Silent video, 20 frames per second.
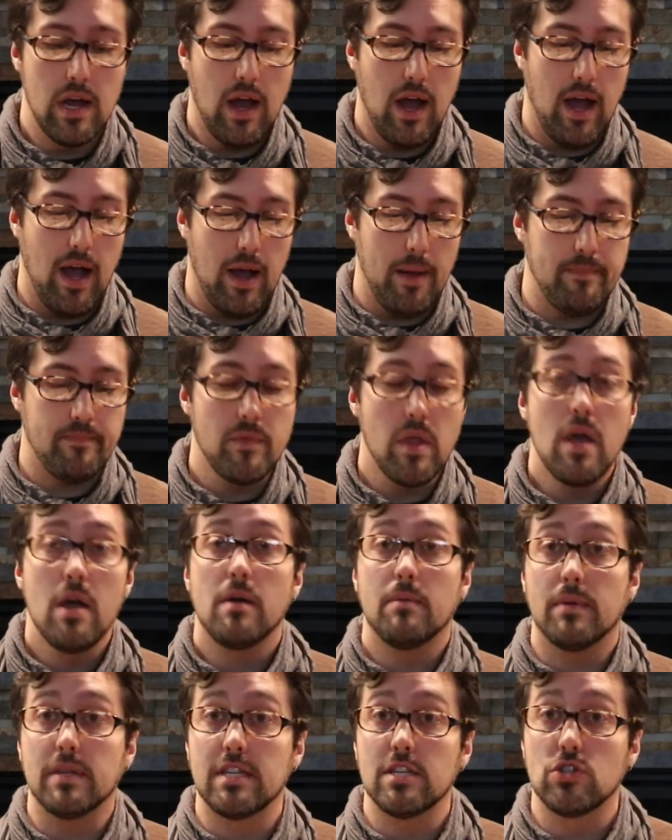
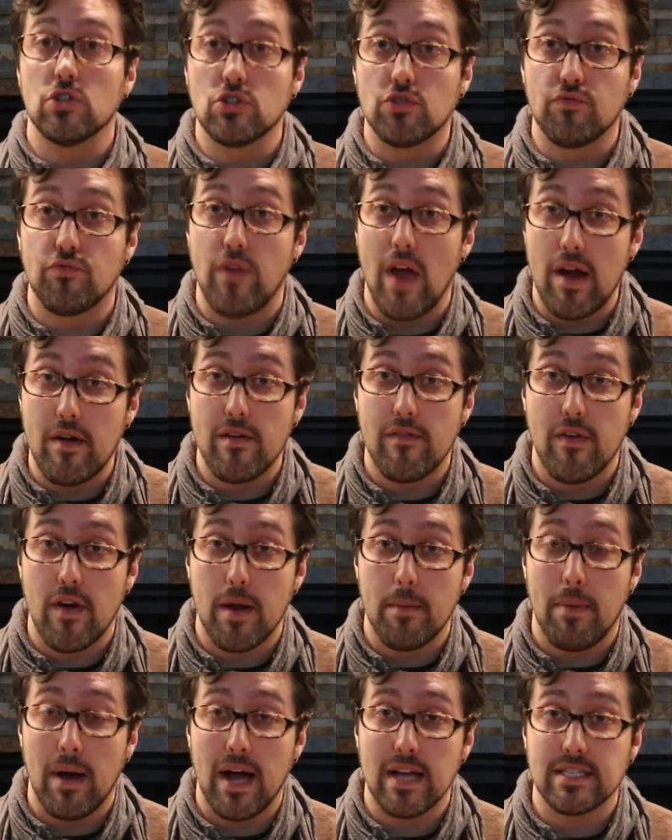But this looks very,
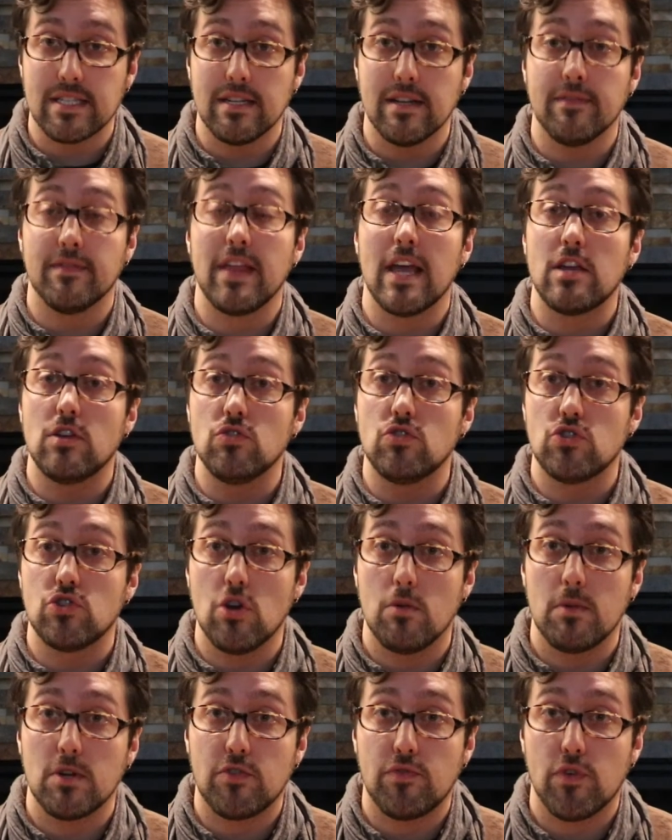very positive. Thank you
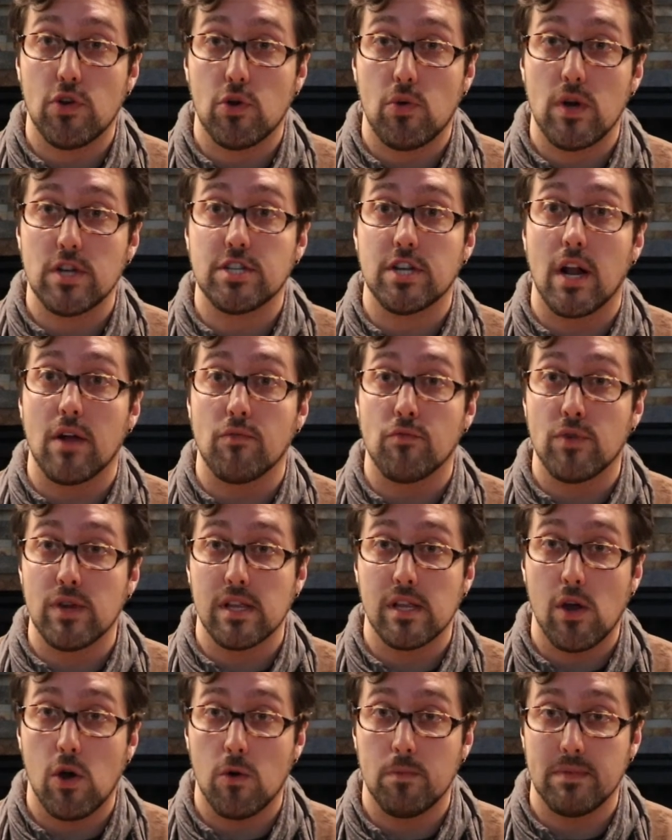so much for your question. I
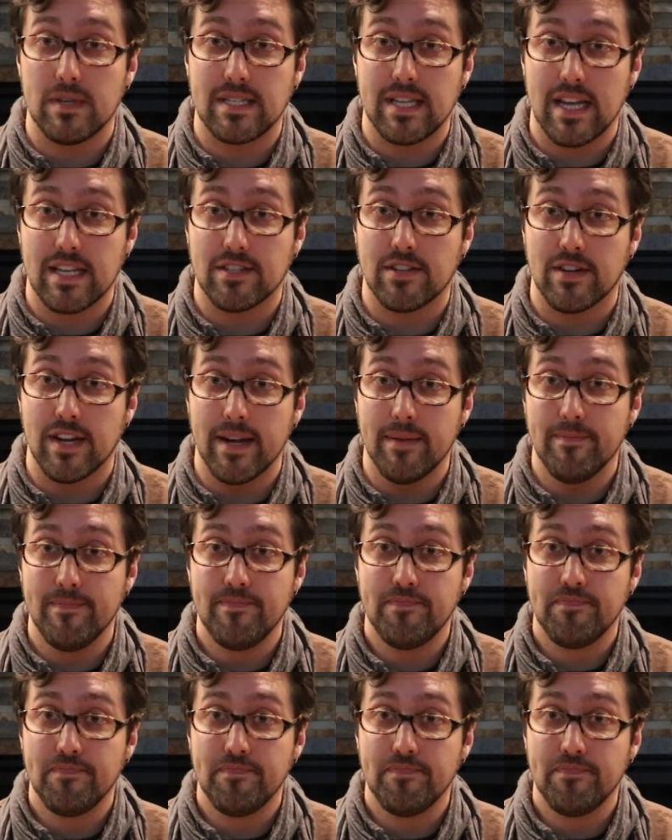really hope this answered it.